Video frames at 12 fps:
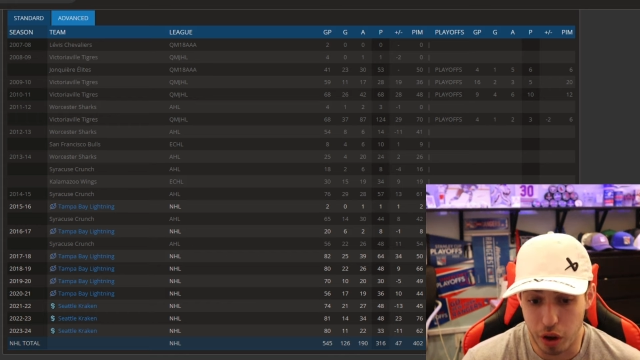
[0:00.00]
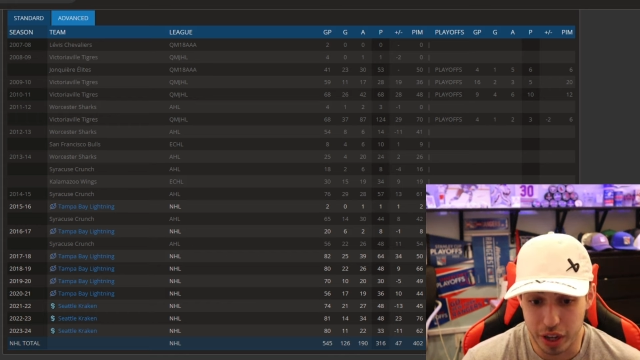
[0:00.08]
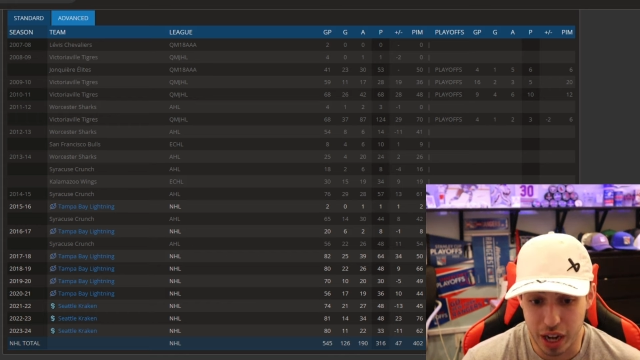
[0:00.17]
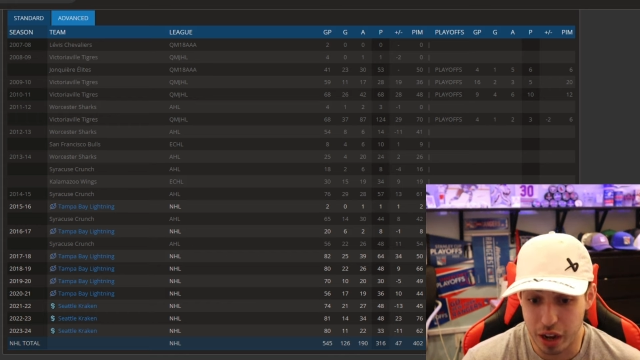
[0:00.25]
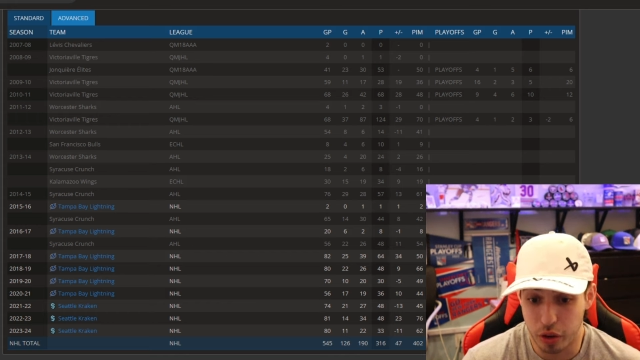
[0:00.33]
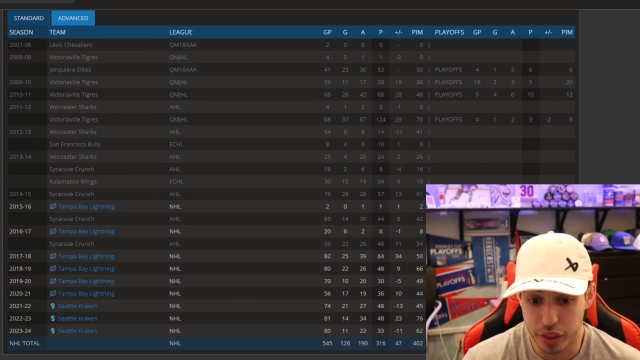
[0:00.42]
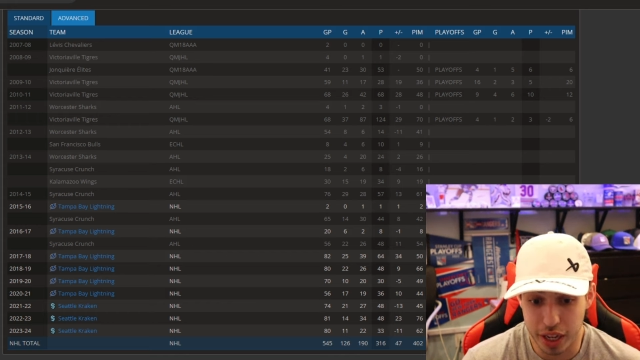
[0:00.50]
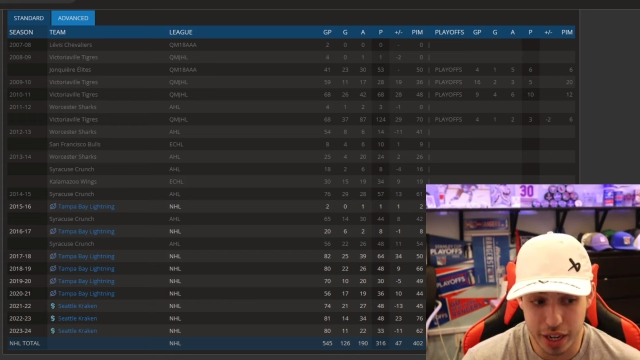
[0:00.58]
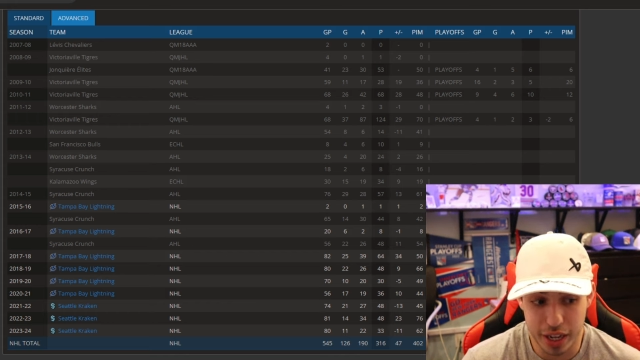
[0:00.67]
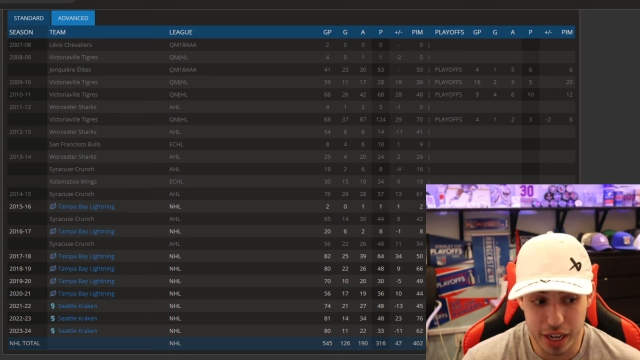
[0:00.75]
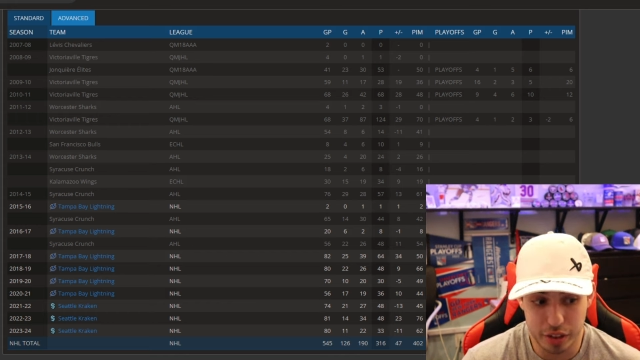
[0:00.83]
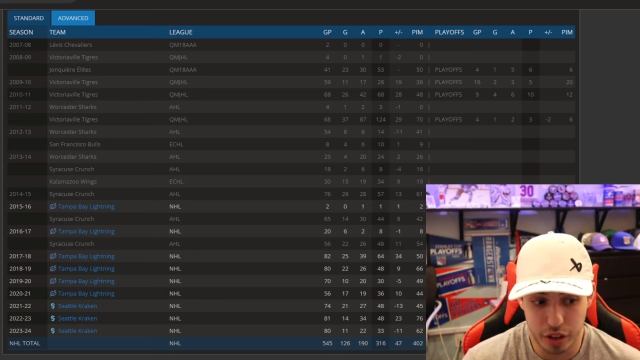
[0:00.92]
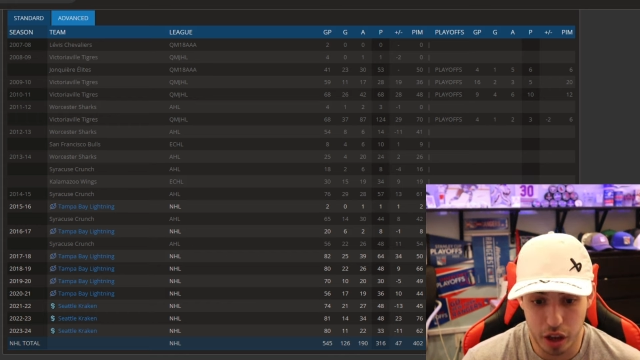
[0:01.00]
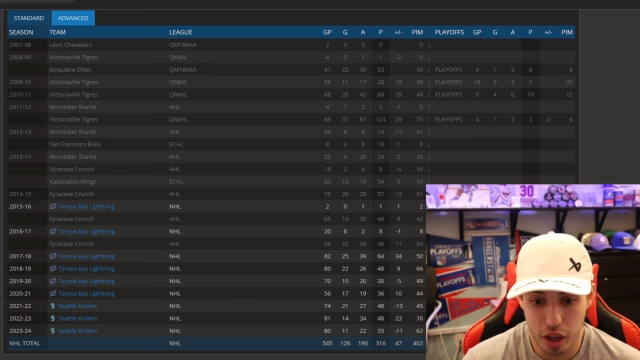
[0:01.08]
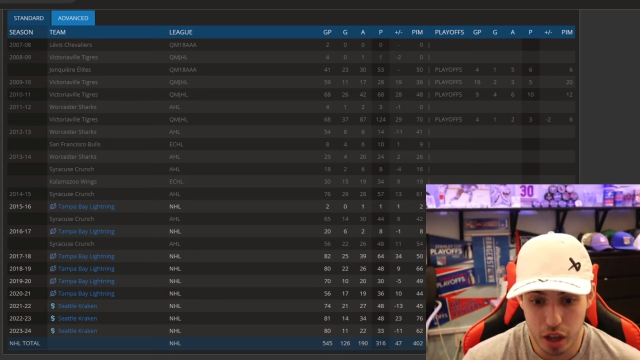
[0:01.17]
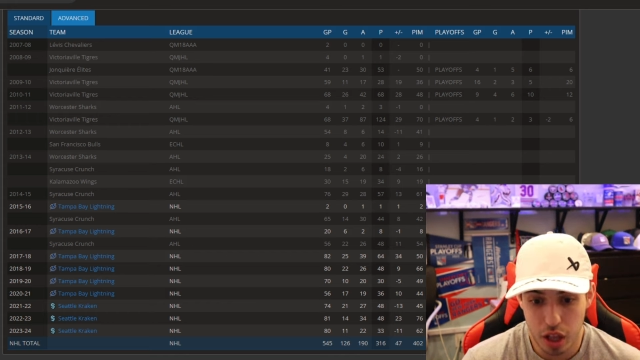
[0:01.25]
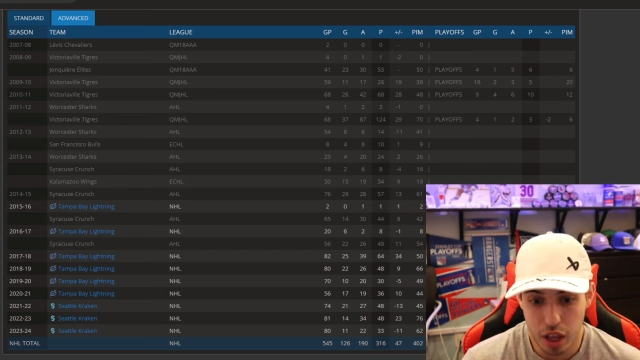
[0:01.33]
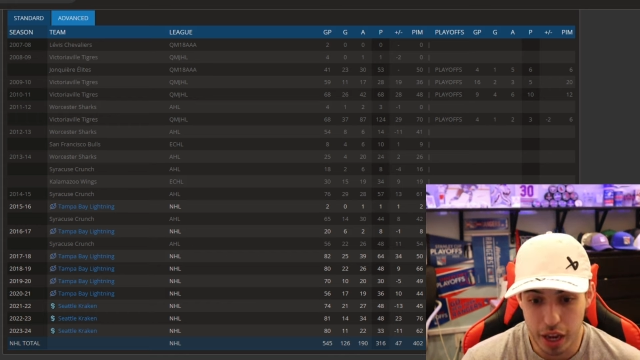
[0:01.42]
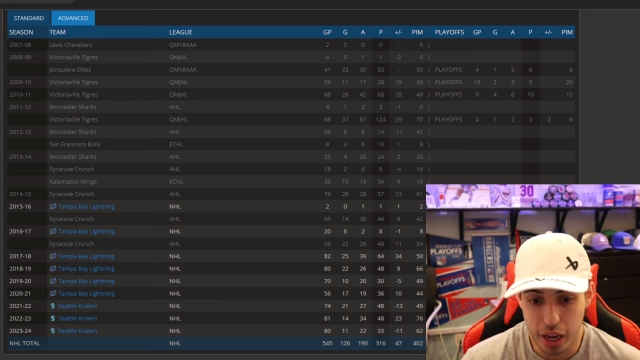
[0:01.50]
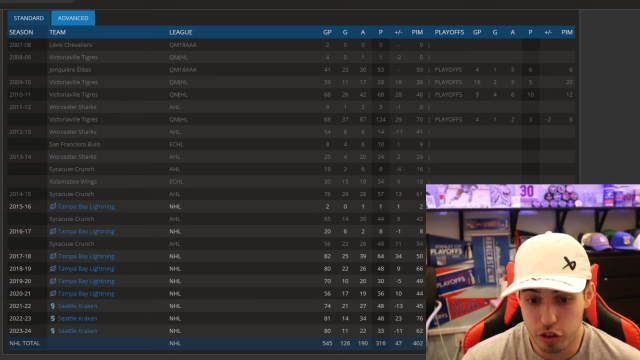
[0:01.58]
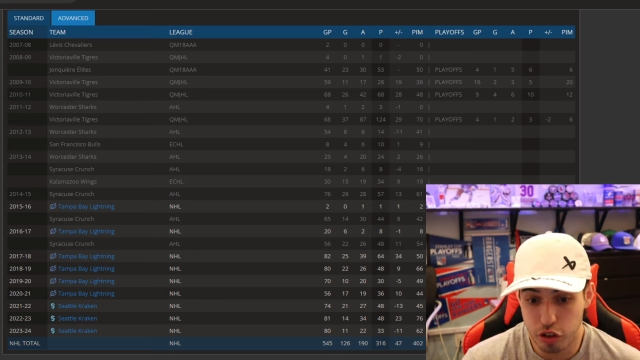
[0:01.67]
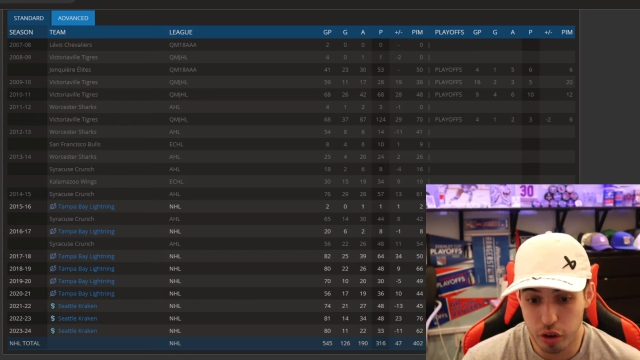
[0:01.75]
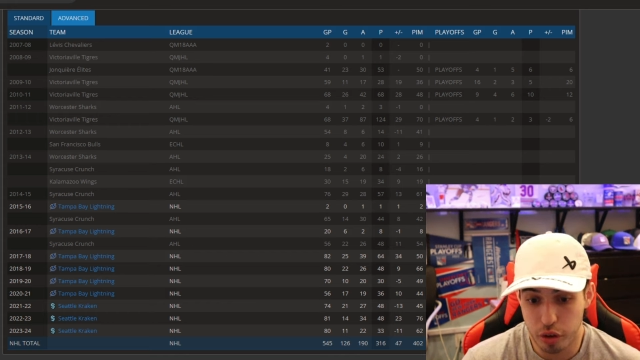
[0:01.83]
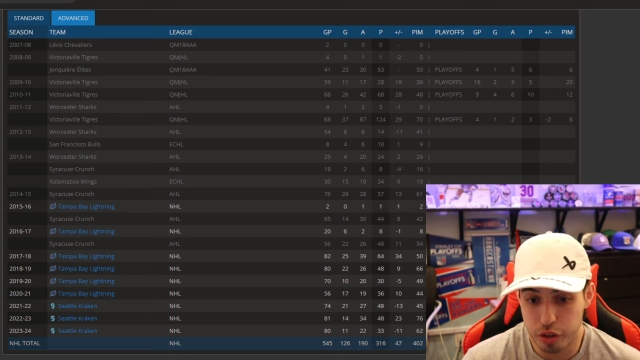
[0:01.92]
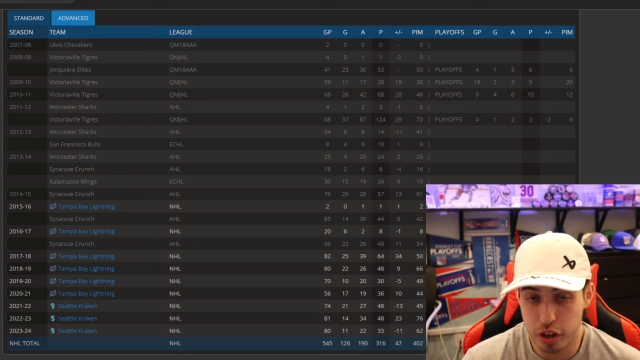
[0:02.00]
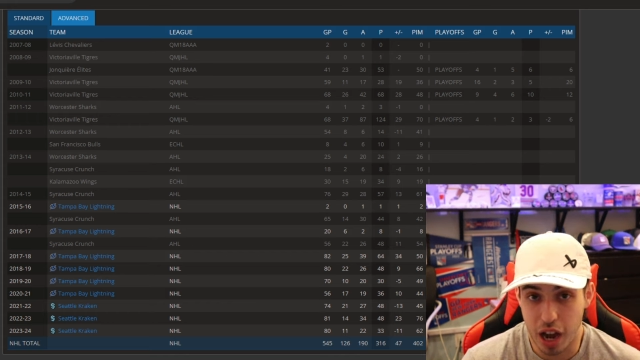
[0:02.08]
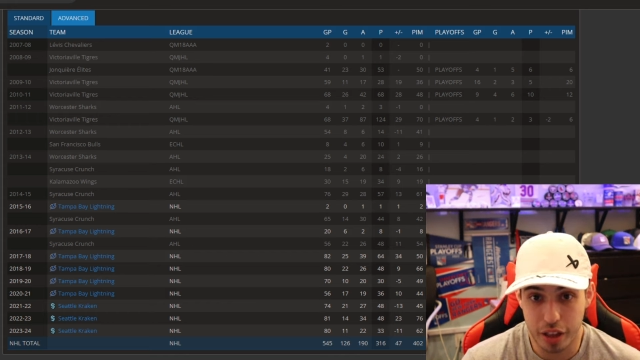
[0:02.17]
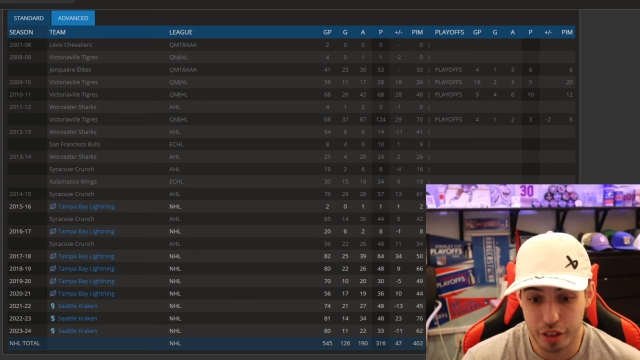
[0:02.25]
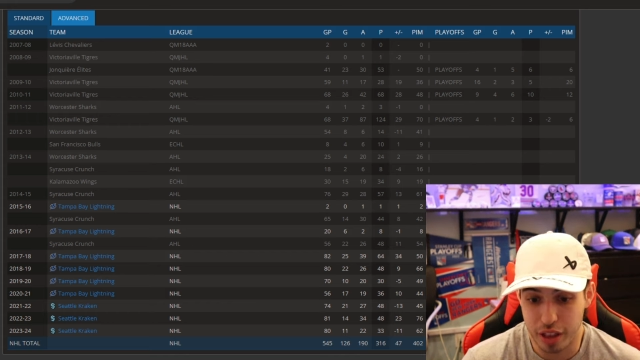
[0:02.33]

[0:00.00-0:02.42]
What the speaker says: Like, I don't think I need to introduce you guys